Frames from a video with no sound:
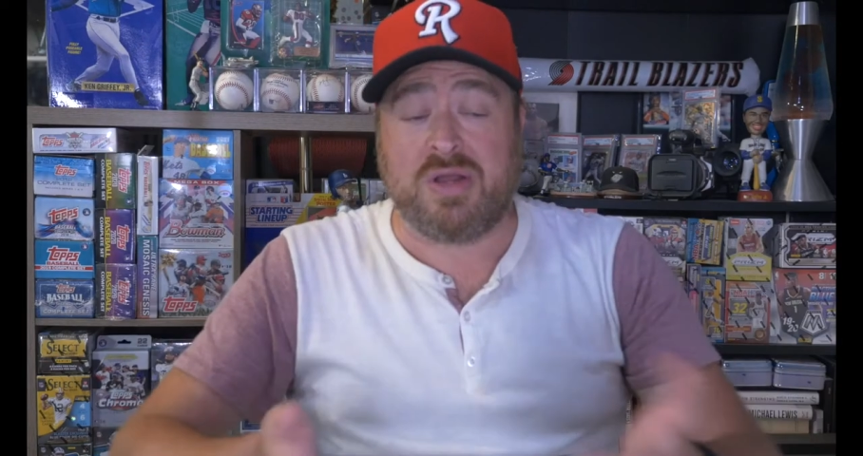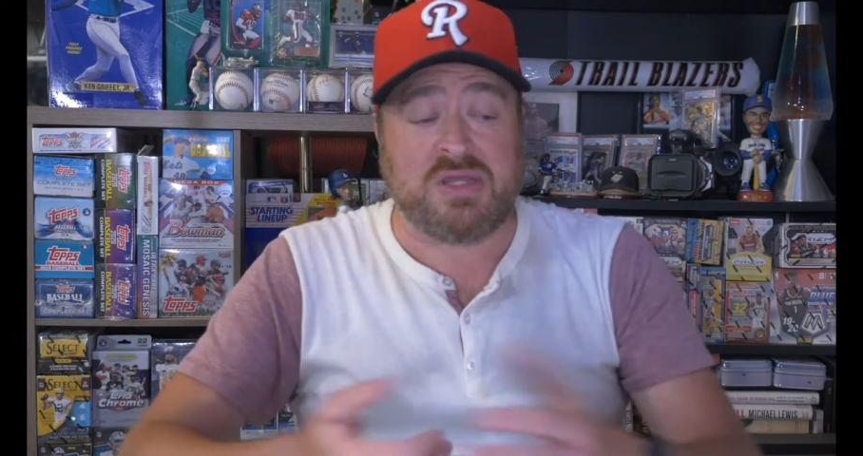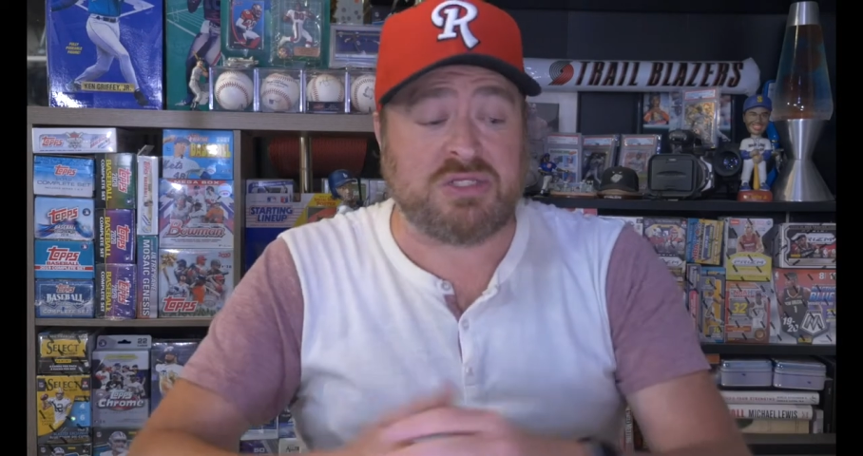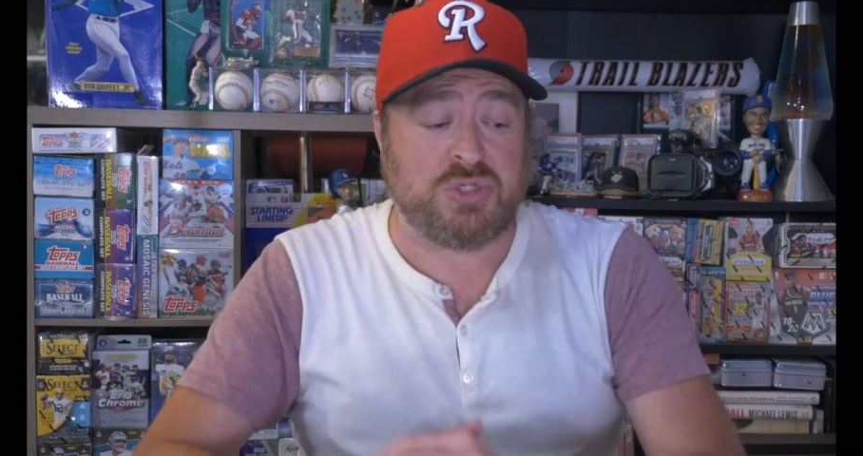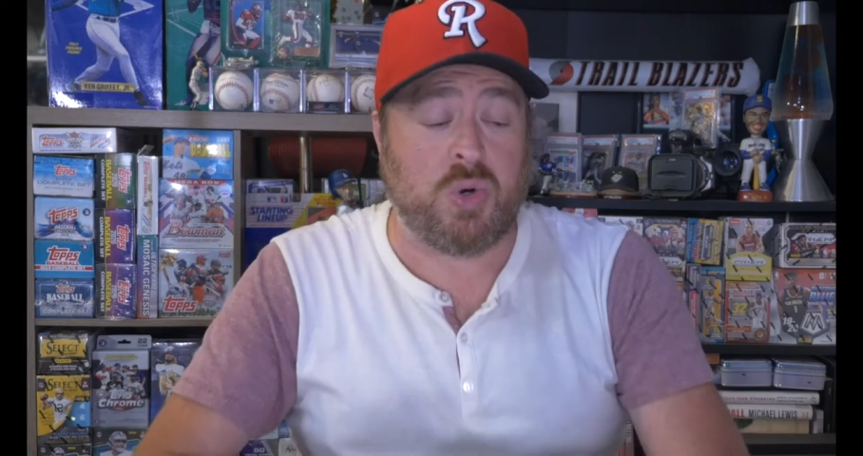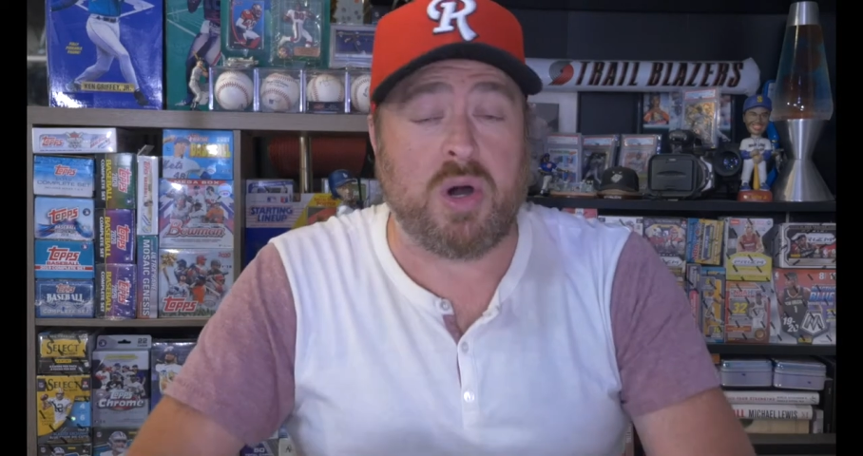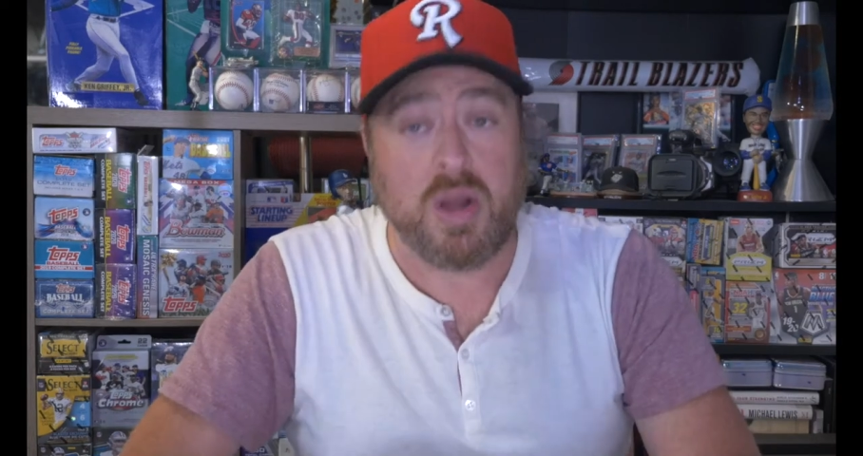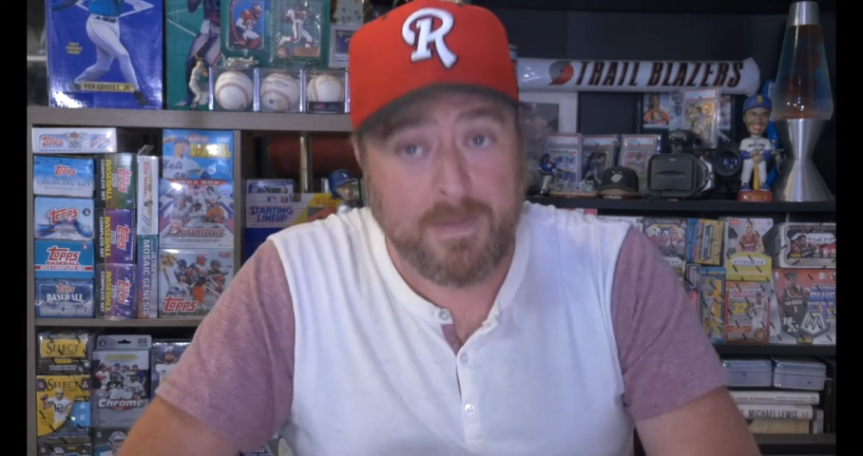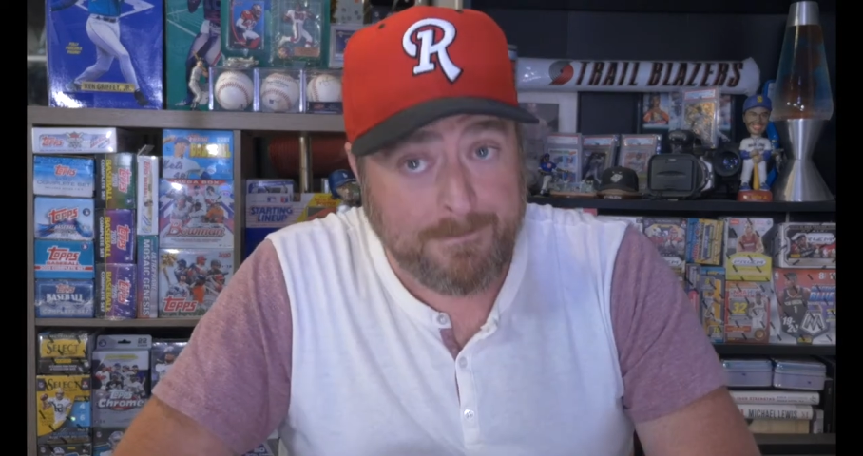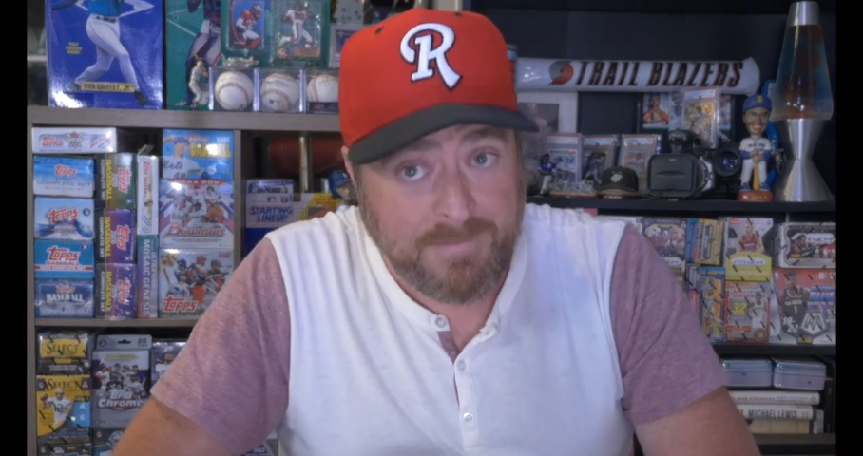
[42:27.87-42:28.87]
is your
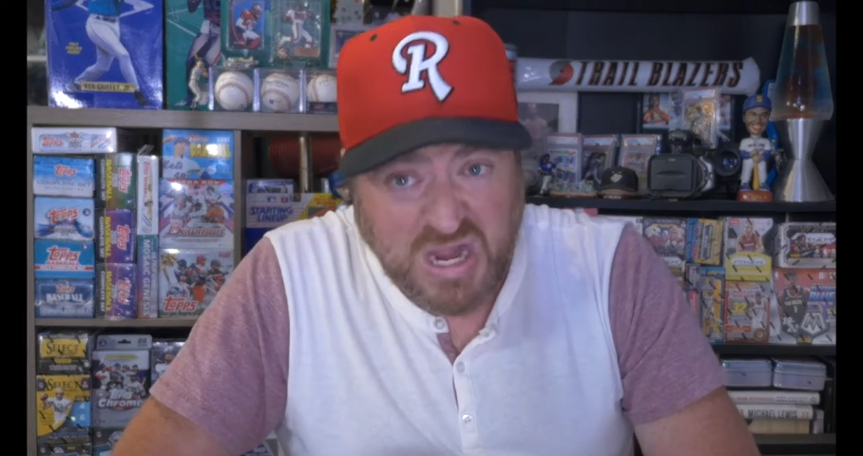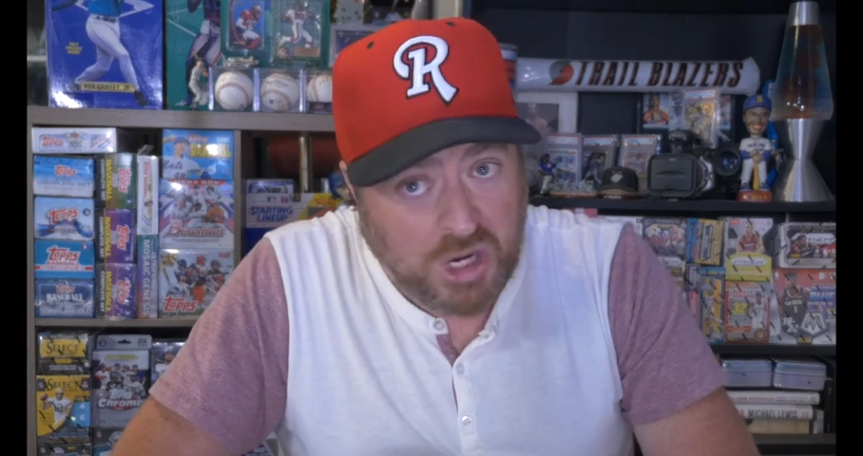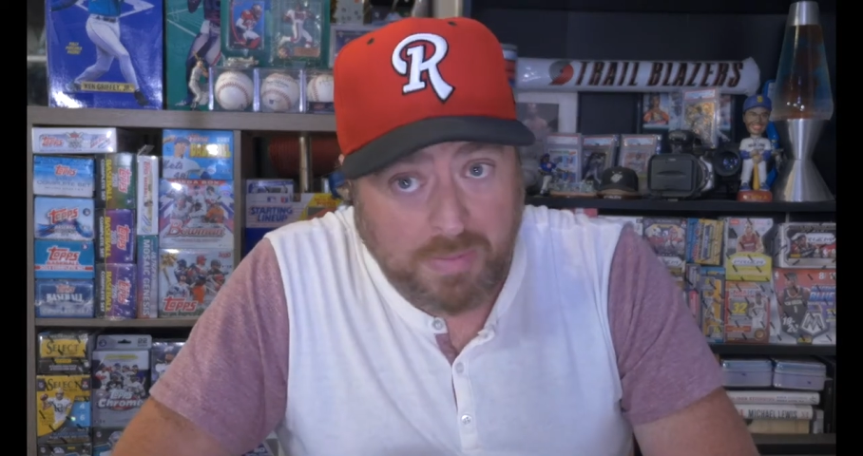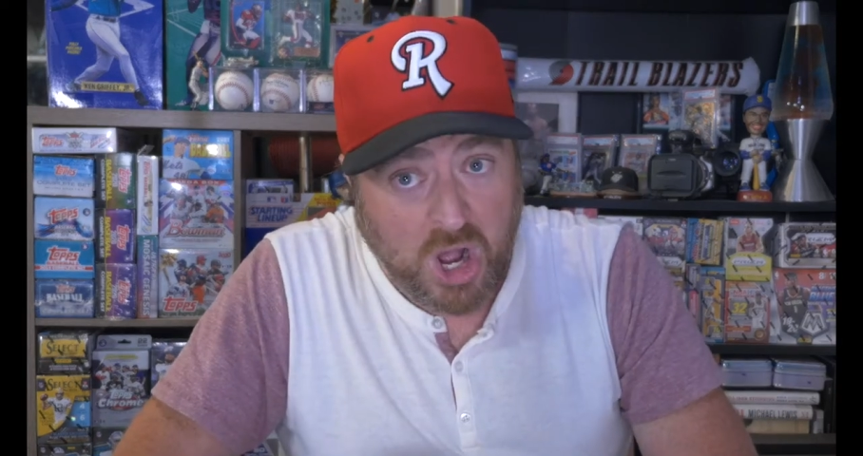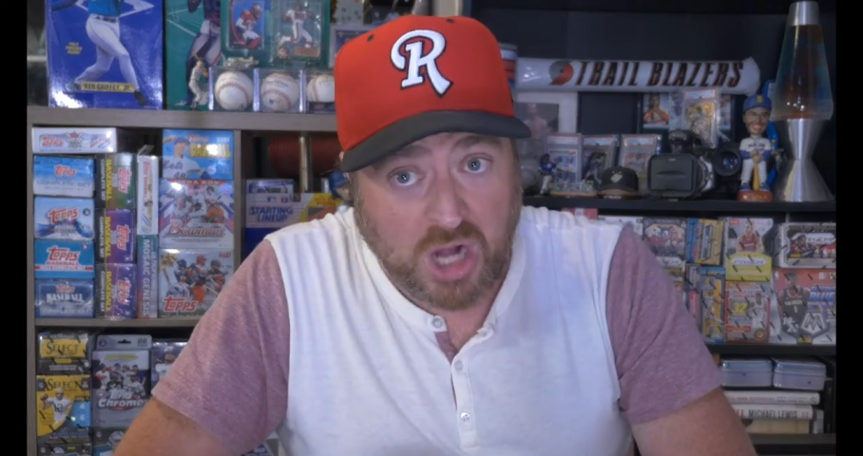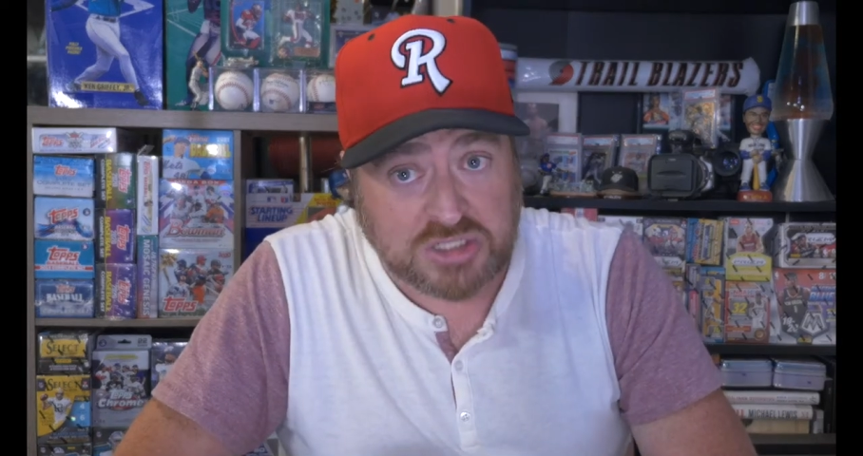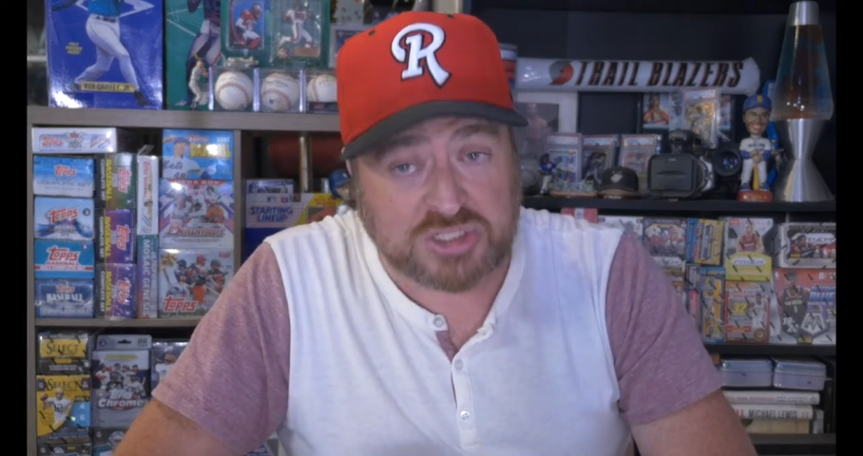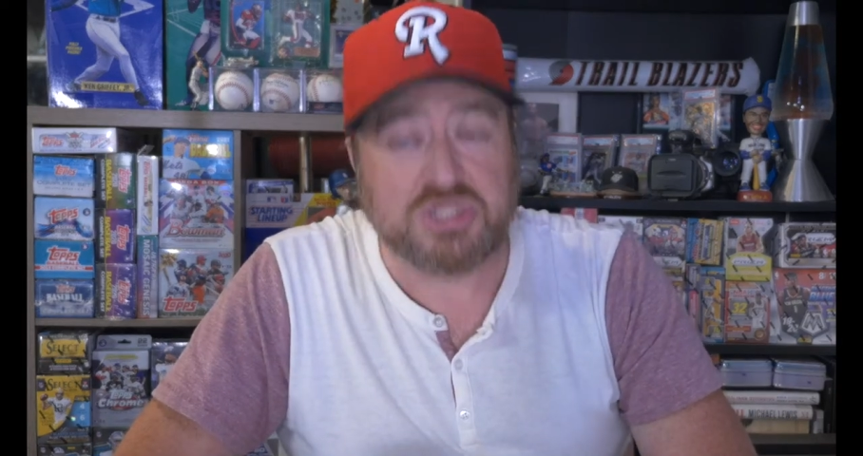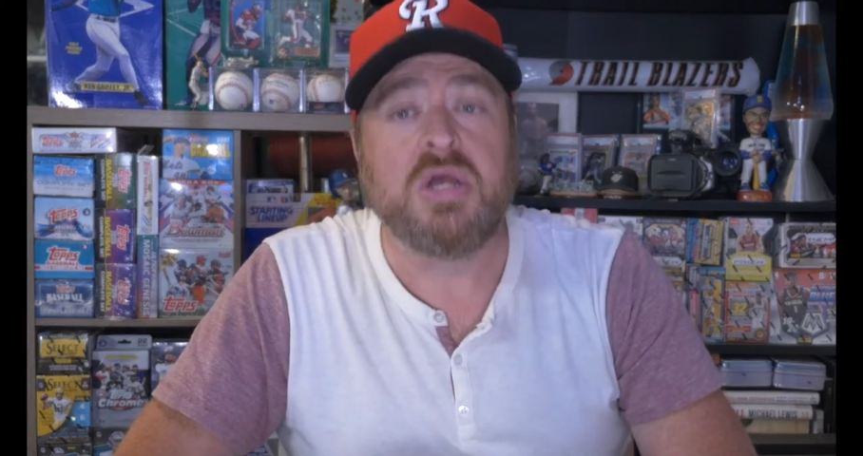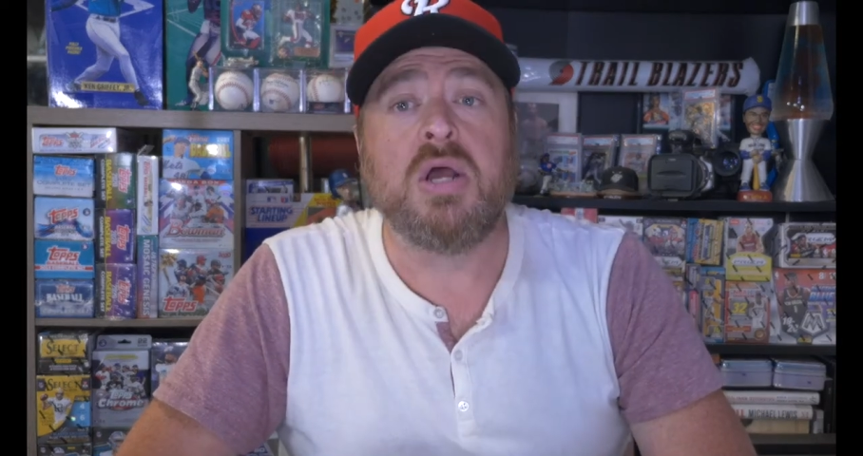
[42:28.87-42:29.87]
Mega
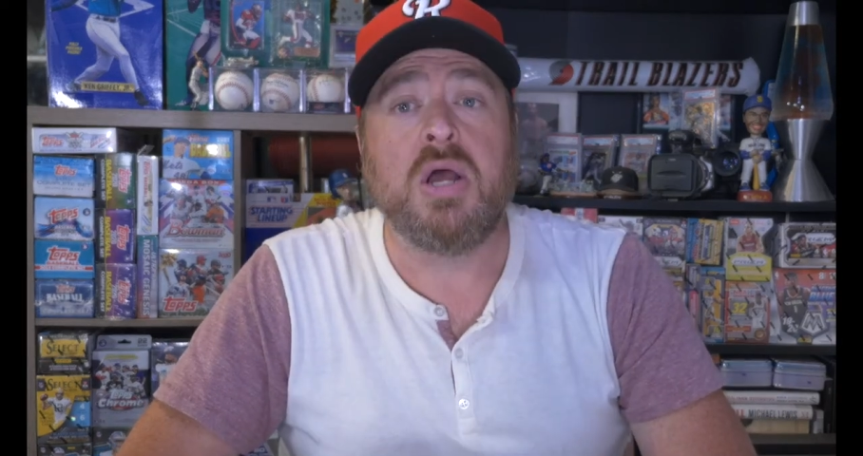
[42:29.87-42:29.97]
Box